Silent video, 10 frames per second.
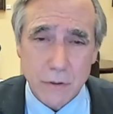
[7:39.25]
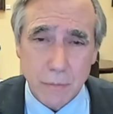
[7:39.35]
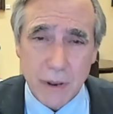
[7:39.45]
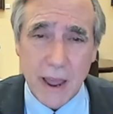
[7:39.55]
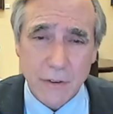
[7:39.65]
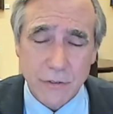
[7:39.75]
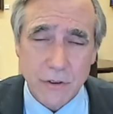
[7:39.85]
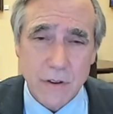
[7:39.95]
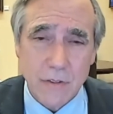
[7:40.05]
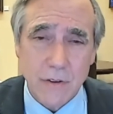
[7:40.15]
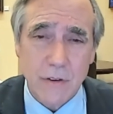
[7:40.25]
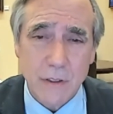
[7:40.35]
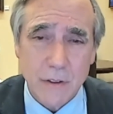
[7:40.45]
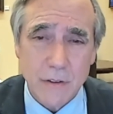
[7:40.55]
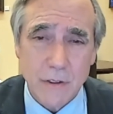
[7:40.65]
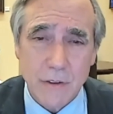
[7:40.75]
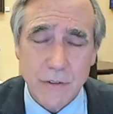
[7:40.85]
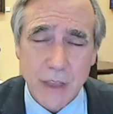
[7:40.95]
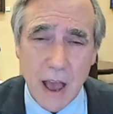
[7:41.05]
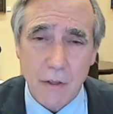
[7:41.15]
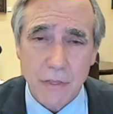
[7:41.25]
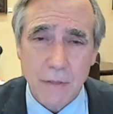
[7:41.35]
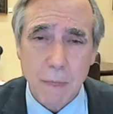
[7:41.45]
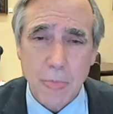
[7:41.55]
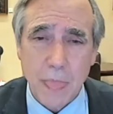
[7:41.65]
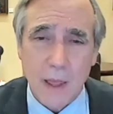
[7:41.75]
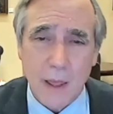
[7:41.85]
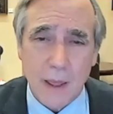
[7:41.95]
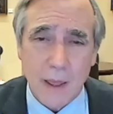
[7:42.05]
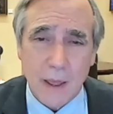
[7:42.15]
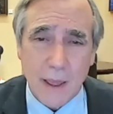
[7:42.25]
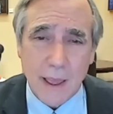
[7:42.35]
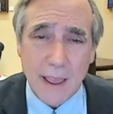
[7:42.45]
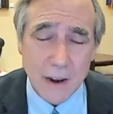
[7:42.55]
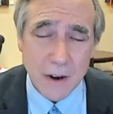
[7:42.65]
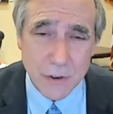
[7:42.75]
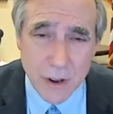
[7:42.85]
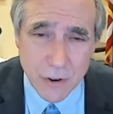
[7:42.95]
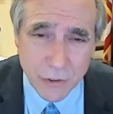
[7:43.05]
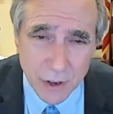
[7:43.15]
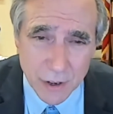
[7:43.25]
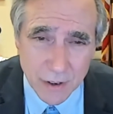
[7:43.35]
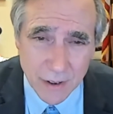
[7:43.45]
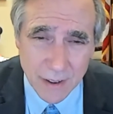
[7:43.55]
Black Sea in the south. In addition,